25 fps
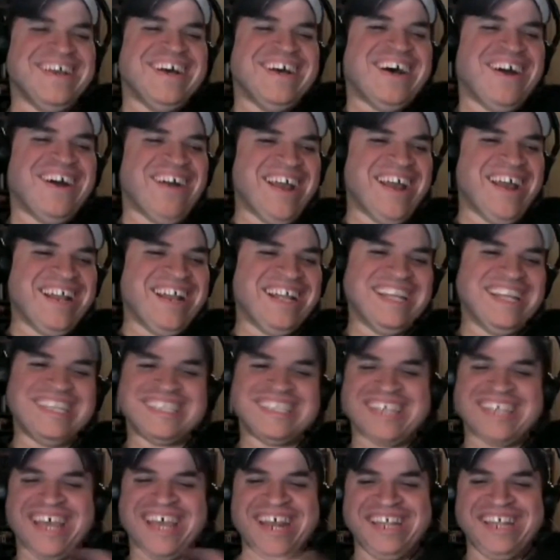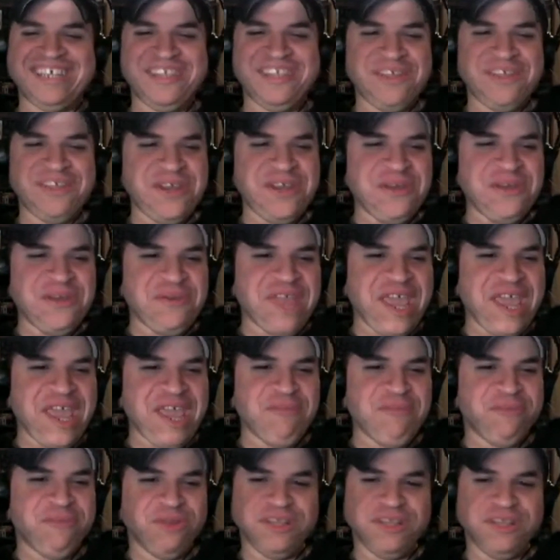All right, let's get into the new
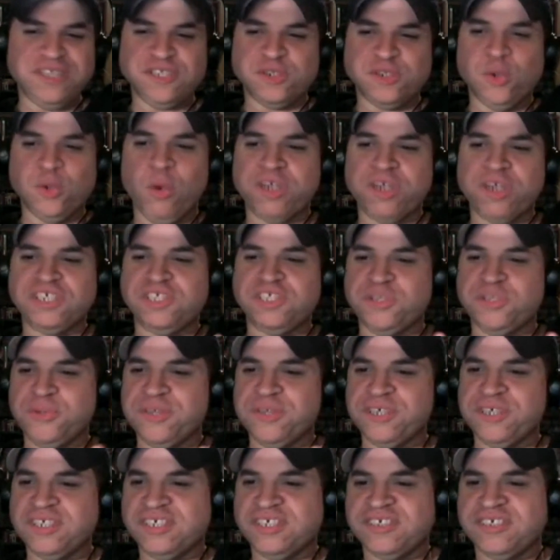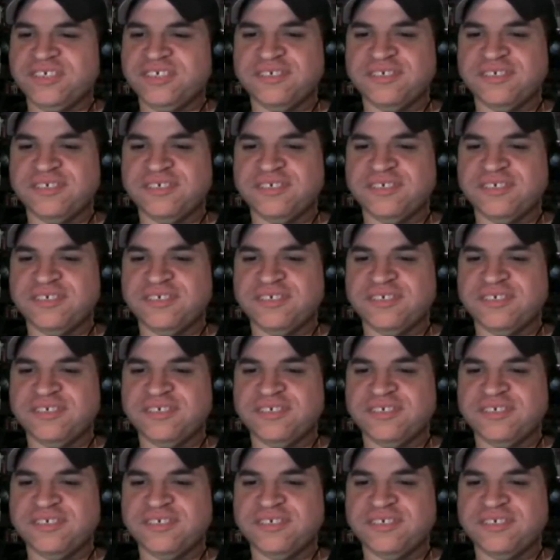game releases. Who wants to do this?